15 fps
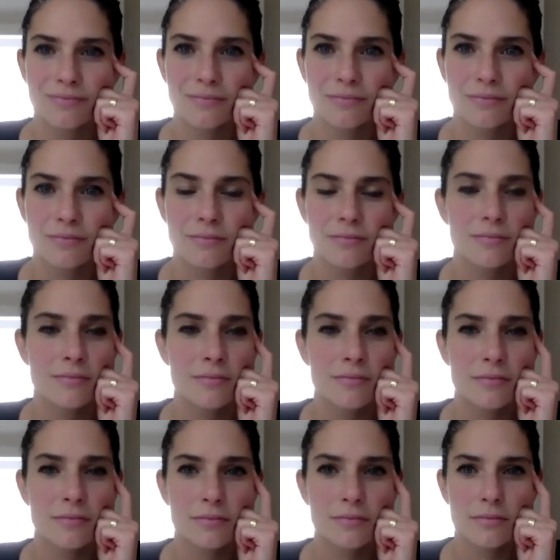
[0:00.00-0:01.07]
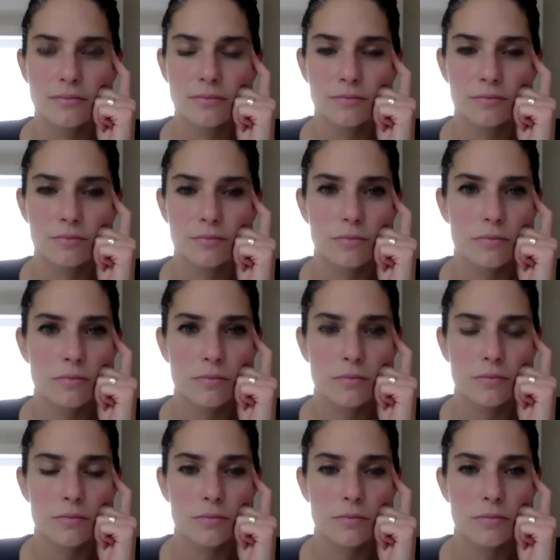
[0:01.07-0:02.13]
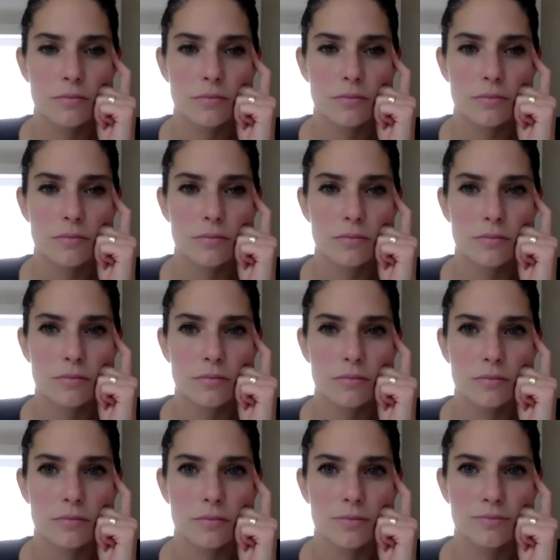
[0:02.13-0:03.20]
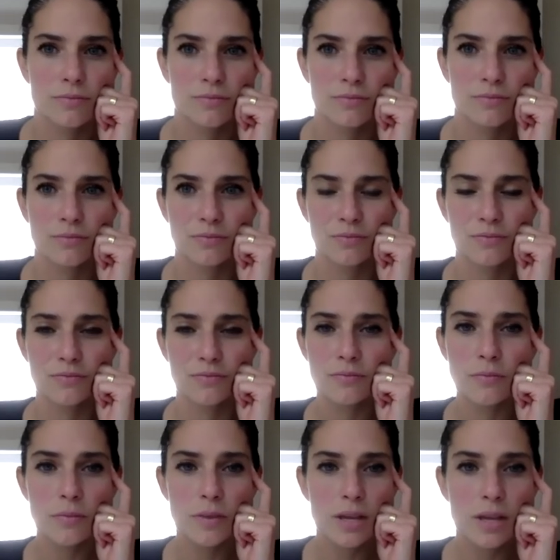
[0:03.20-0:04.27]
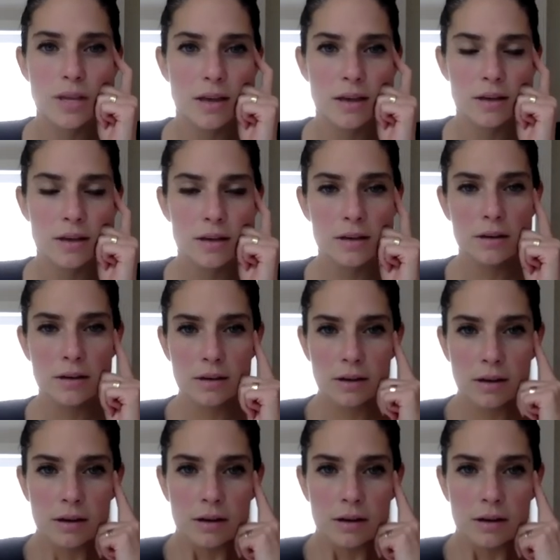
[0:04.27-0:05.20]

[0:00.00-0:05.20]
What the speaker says: (not speaking)